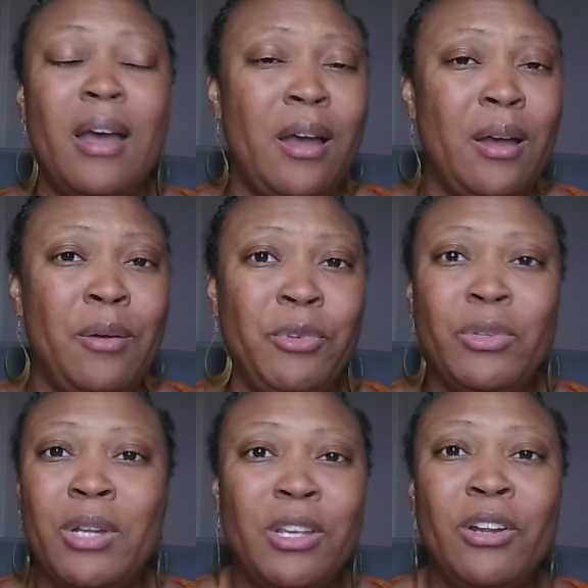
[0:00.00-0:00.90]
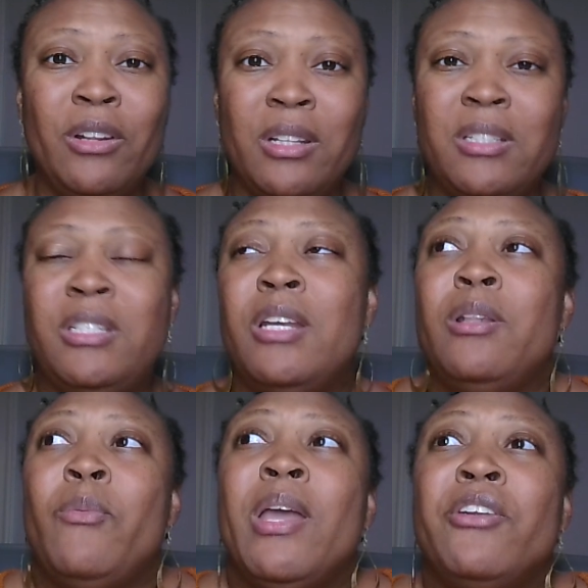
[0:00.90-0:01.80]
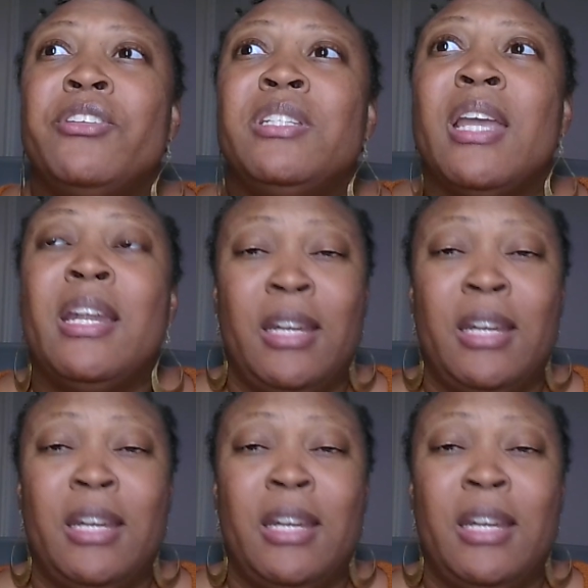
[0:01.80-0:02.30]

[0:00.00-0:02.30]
that we understand